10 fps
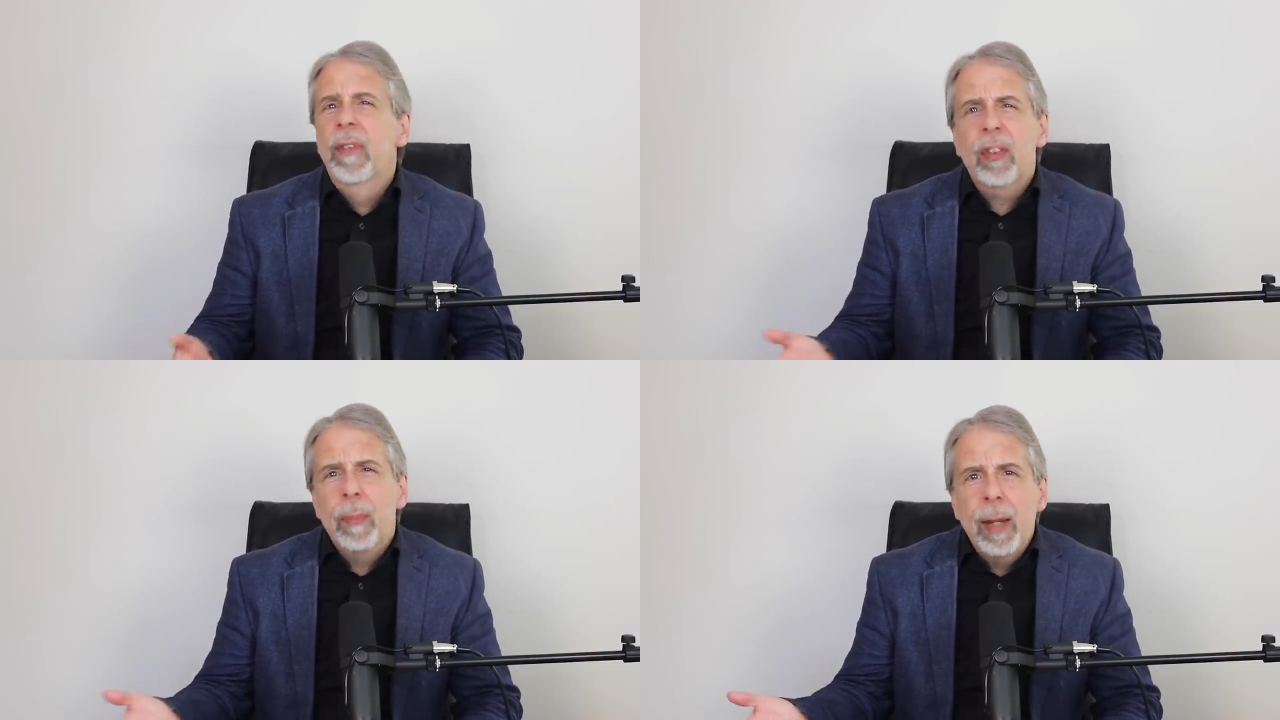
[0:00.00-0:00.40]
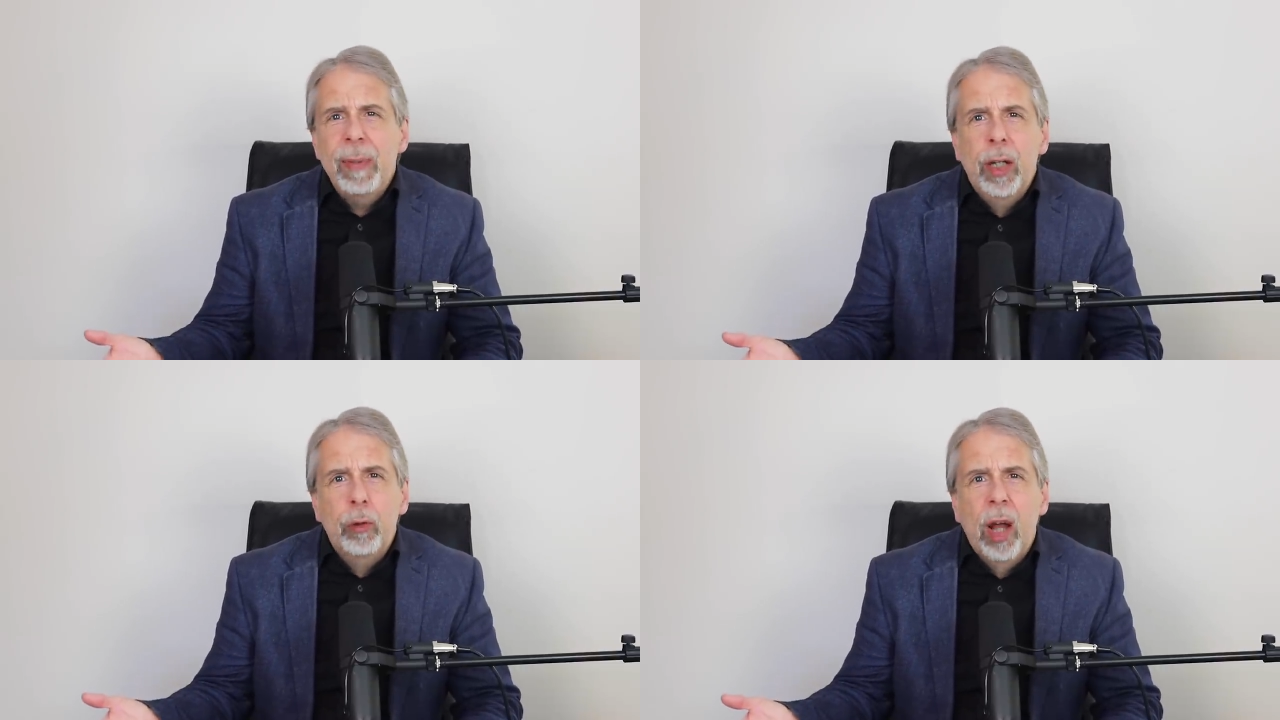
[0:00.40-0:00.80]
this may
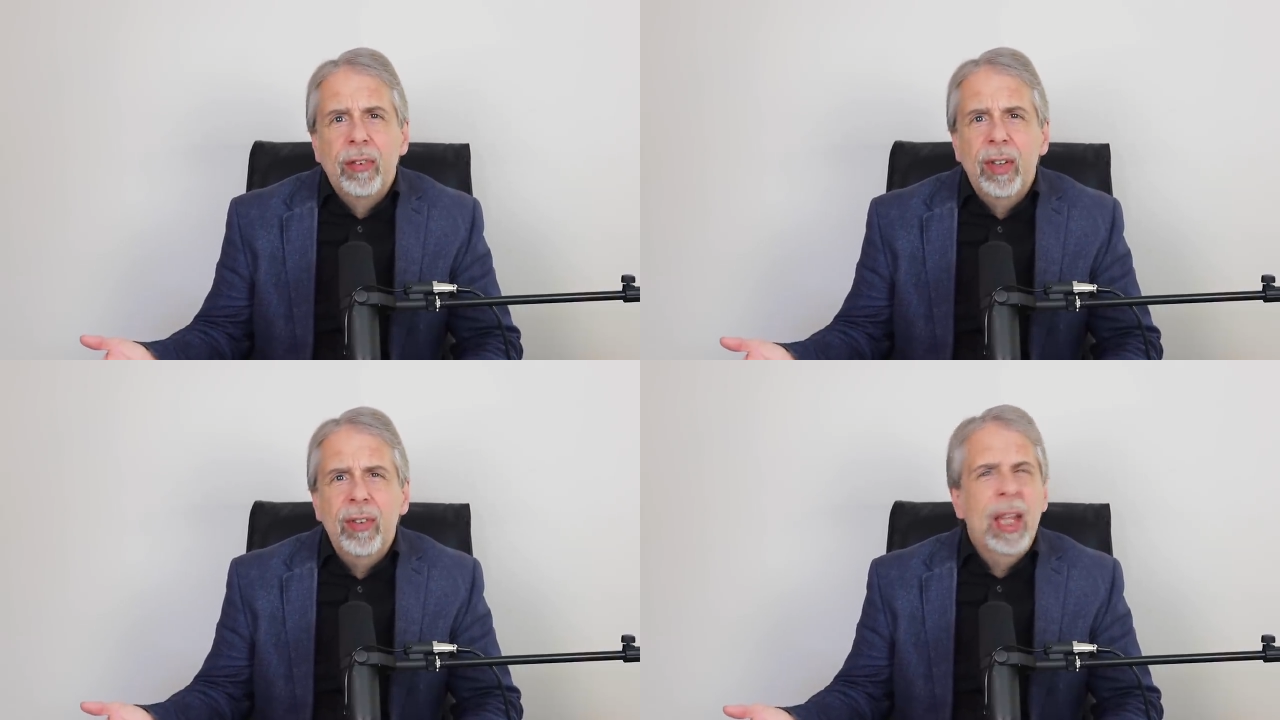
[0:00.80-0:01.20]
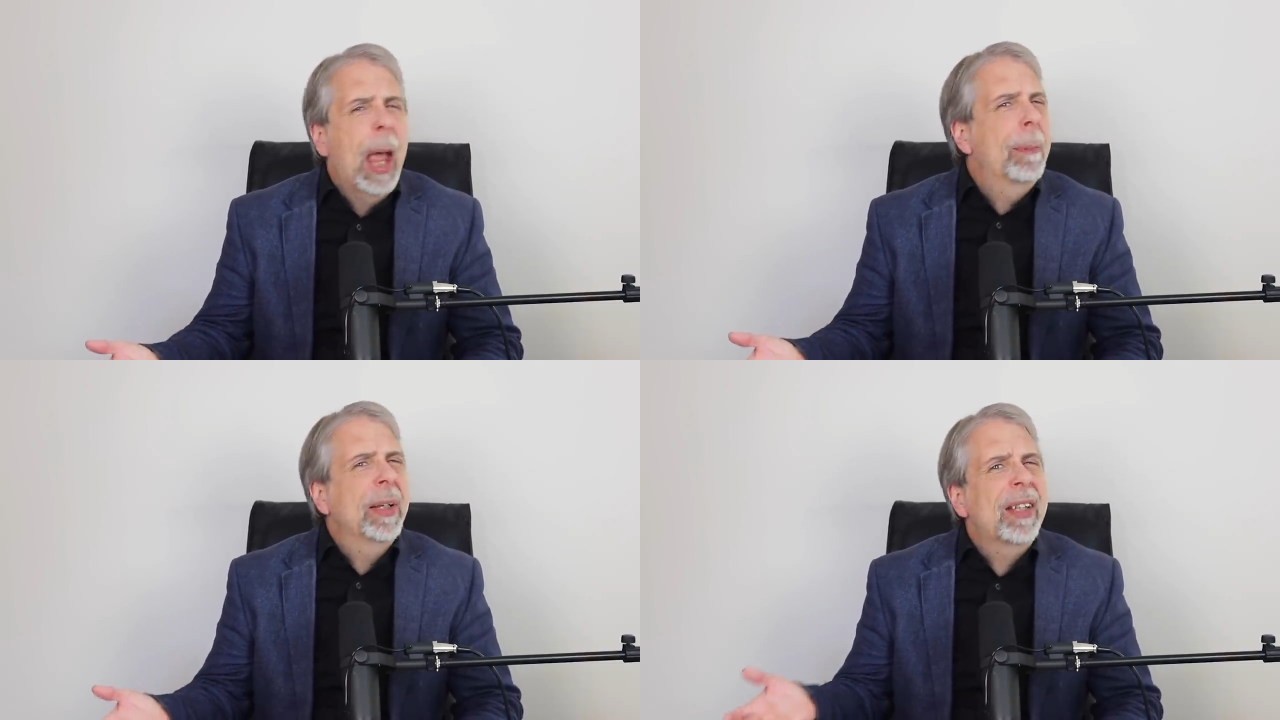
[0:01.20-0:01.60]
be a crisis,
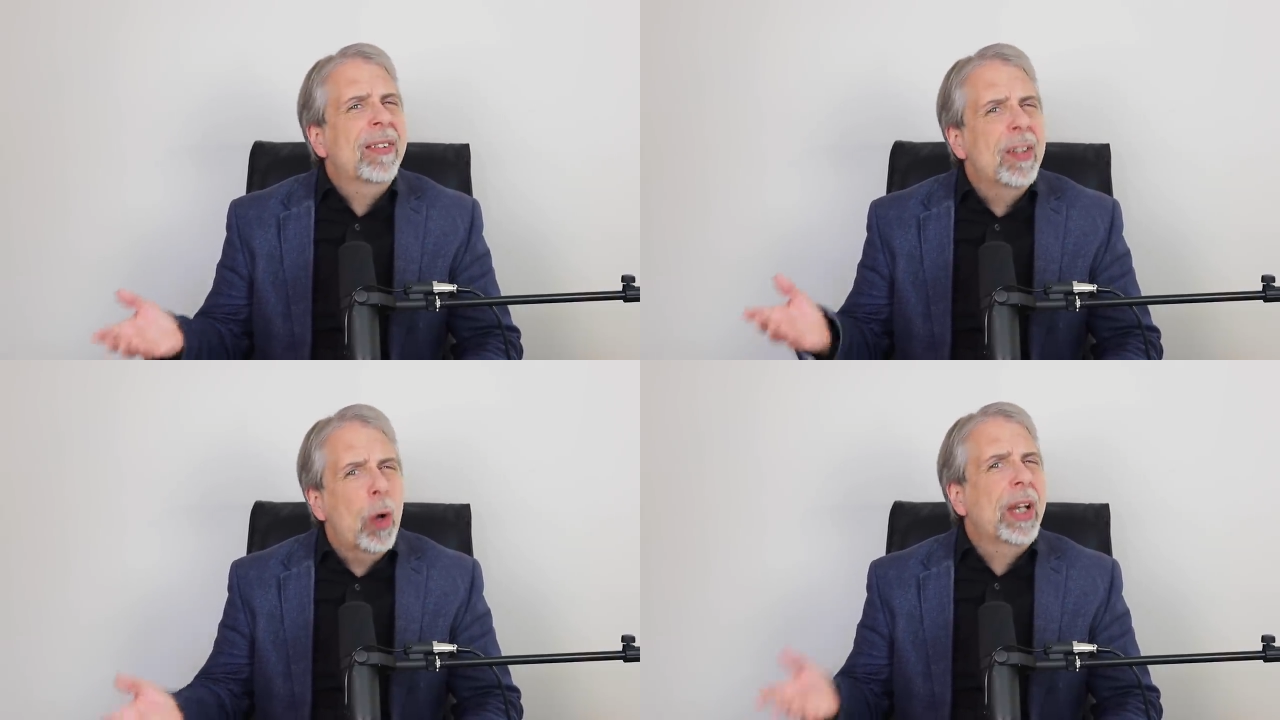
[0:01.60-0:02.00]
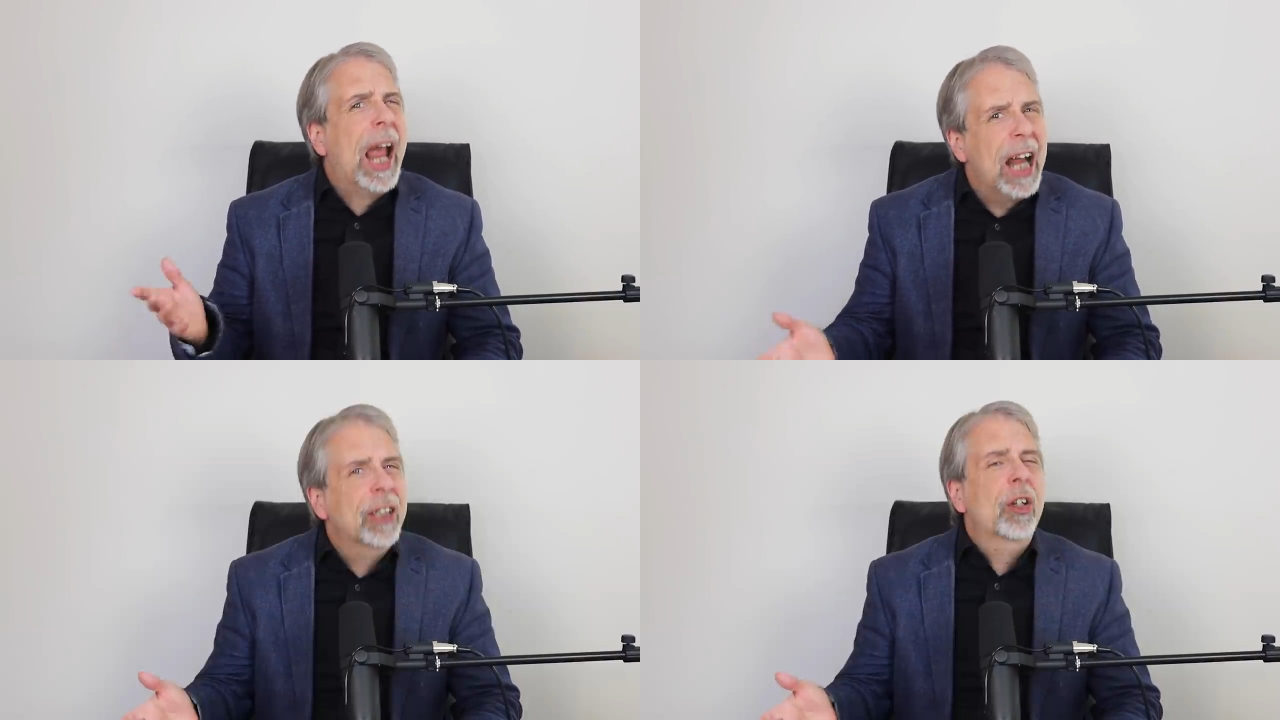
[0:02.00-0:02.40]
but it's not
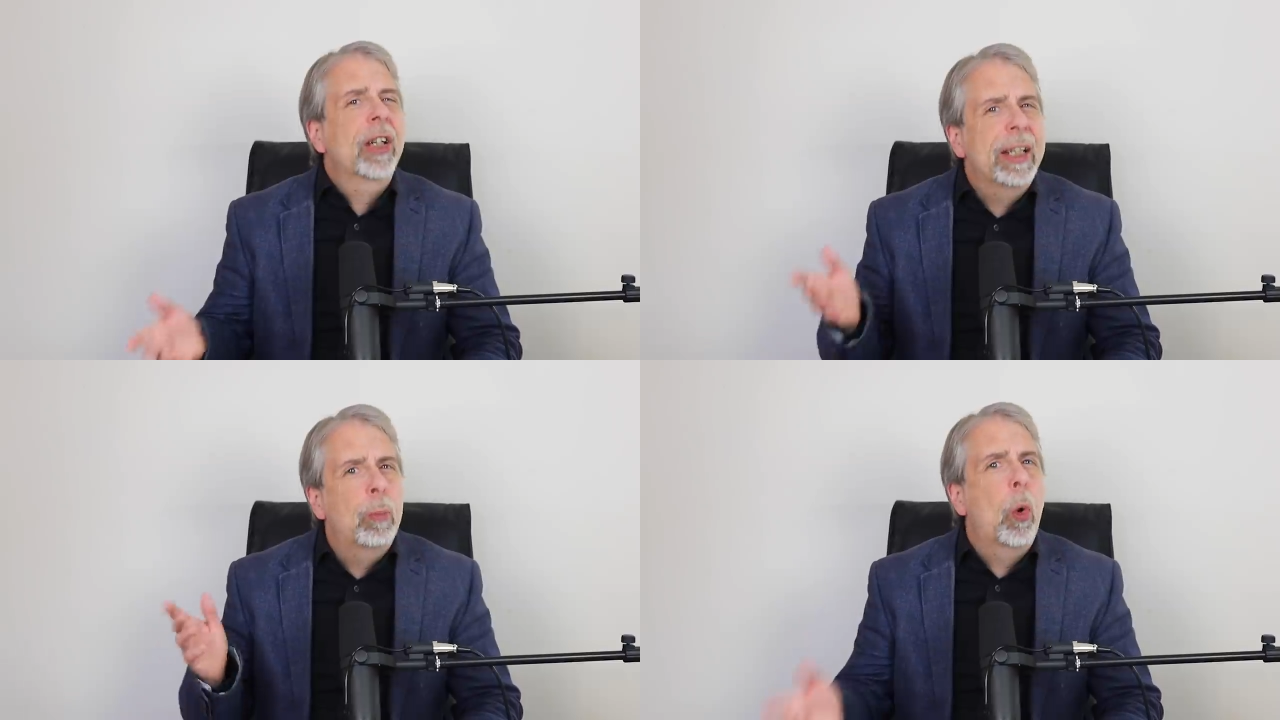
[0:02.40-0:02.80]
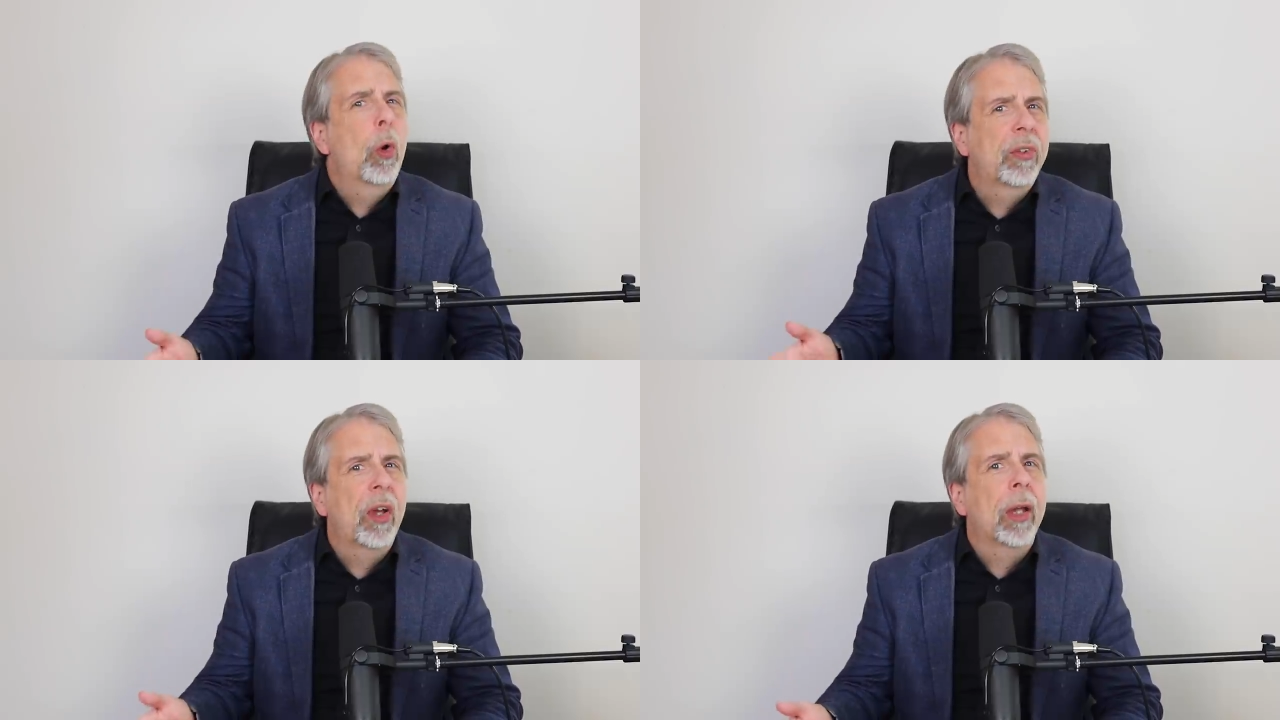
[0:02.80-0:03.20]
actually
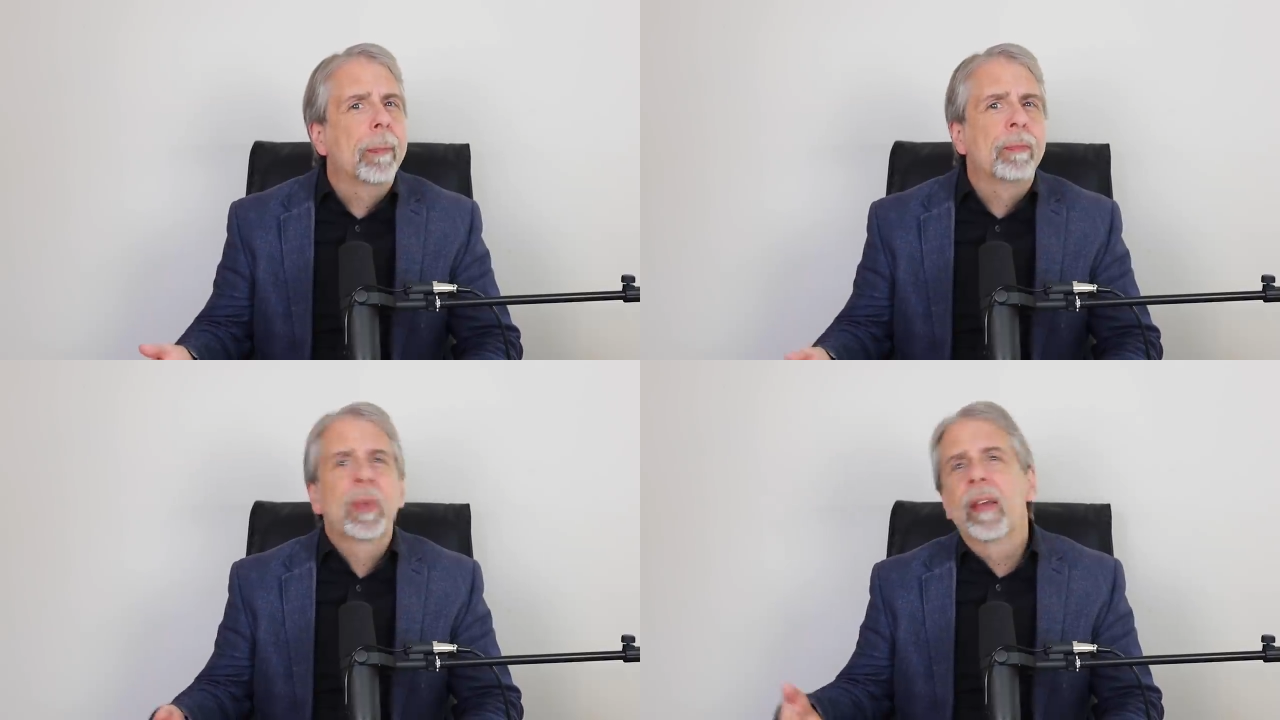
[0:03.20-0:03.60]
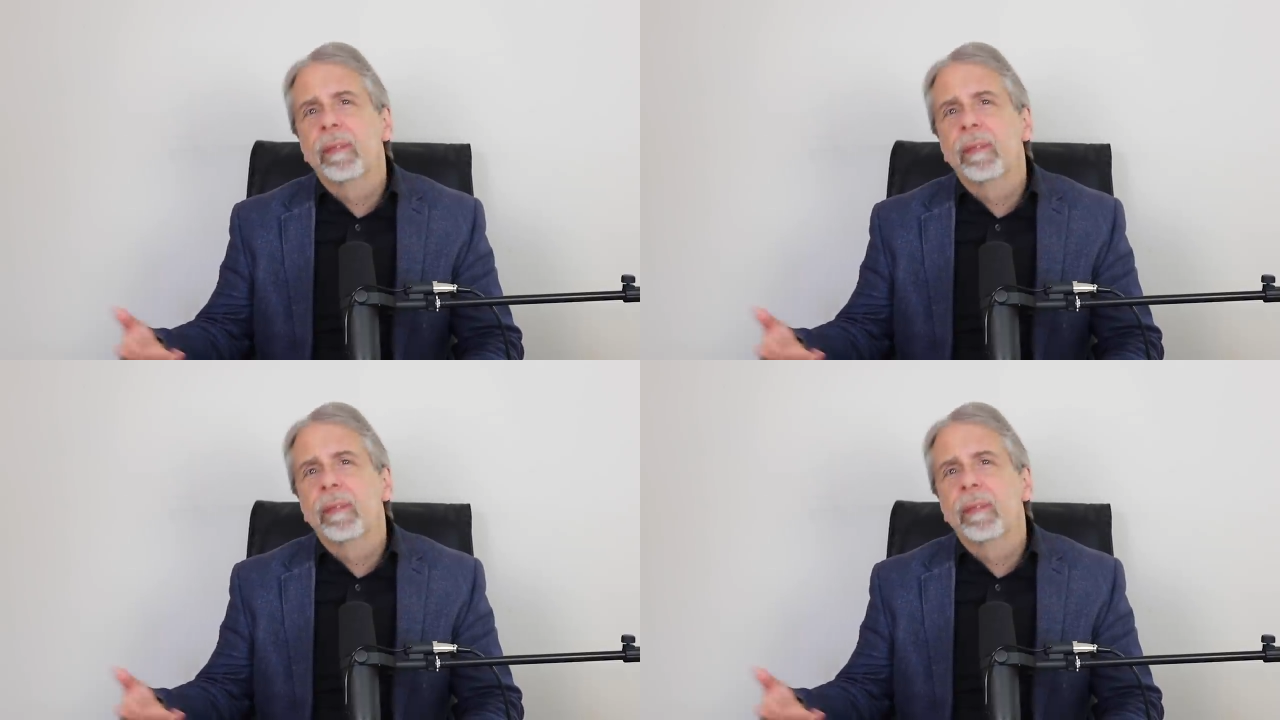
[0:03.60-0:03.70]
wartime.